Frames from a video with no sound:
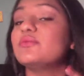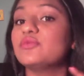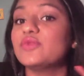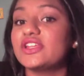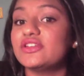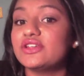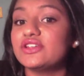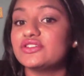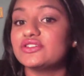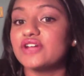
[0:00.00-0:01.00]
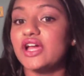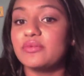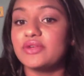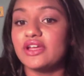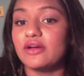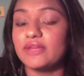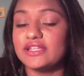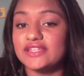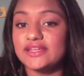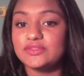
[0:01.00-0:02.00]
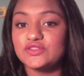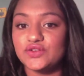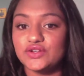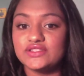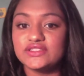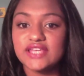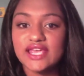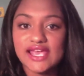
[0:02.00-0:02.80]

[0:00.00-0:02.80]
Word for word: when i do conditioner i put it on my tips first